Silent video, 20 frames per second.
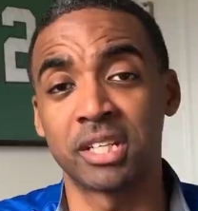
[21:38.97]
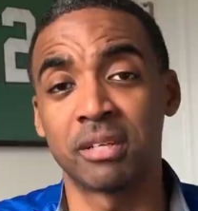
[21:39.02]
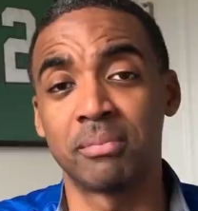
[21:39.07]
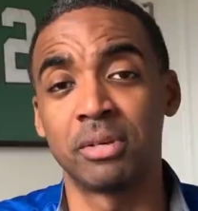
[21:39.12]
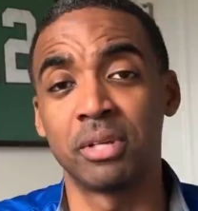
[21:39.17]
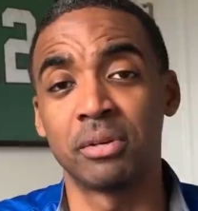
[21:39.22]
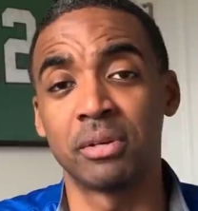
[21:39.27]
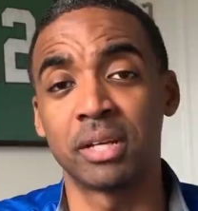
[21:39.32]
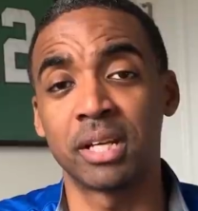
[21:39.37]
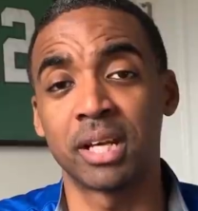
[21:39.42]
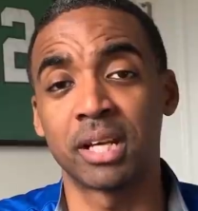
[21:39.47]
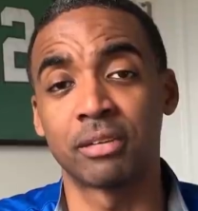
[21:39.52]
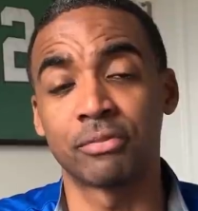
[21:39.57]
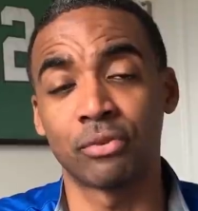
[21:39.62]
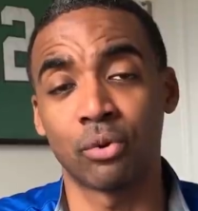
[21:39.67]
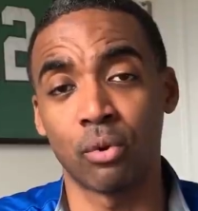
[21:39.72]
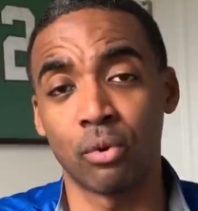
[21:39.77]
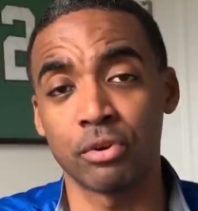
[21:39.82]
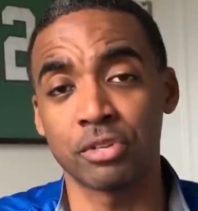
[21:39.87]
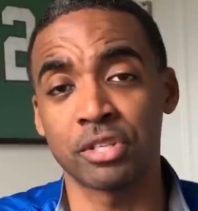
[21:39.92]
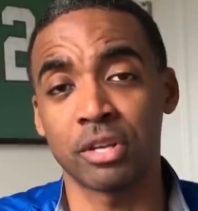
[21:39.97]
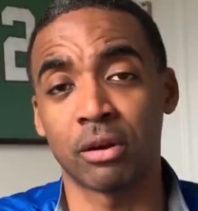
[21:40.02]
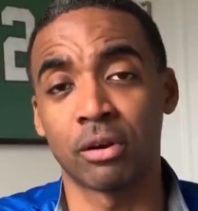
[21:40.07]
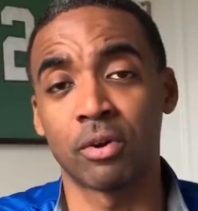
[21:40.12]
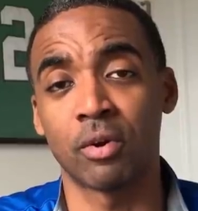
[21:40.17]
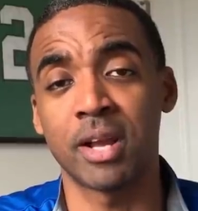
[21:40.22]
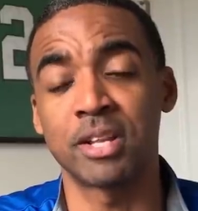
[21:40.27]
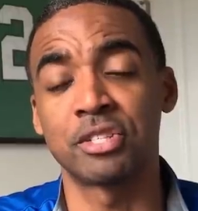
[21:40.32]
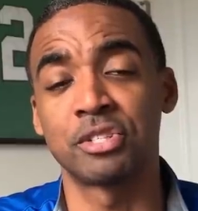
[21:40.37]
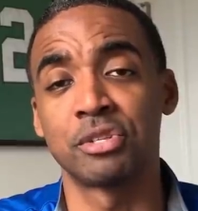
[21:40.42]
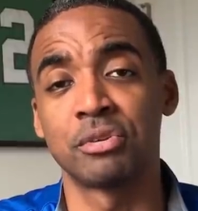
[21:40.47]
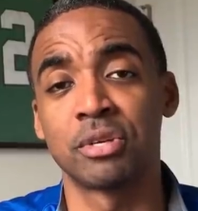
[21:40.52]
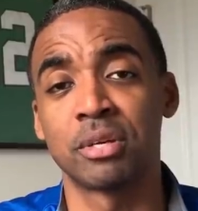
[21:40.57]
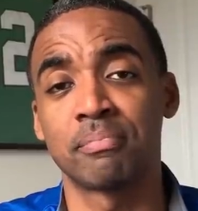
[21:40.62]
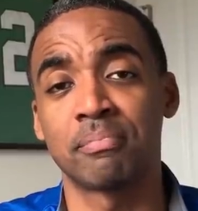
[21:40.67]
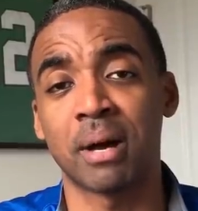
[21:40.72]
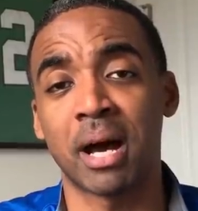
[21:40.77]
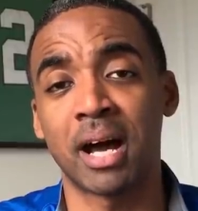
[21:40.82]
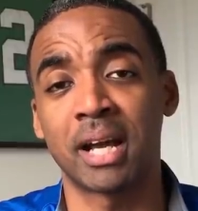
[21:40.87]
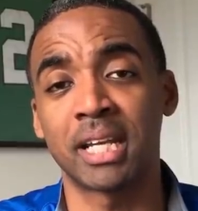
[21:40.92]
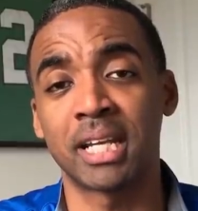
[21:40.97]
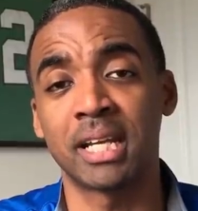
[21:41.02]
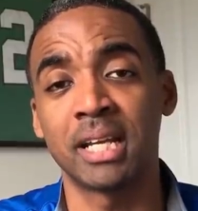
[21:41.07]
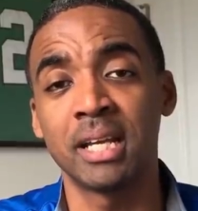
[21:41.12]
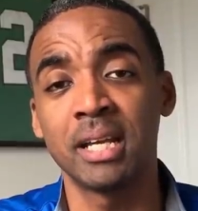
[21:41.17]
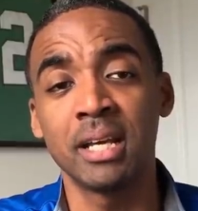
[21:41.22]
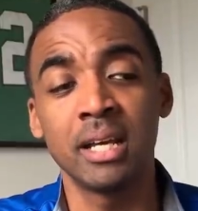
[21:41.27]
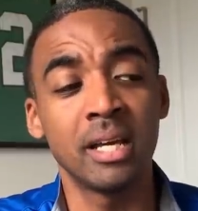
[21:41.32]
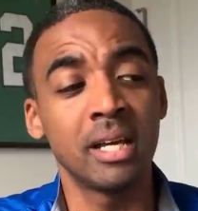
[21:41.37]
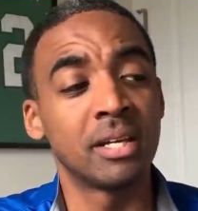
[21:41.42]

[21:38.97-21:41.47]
community and of course our great student body.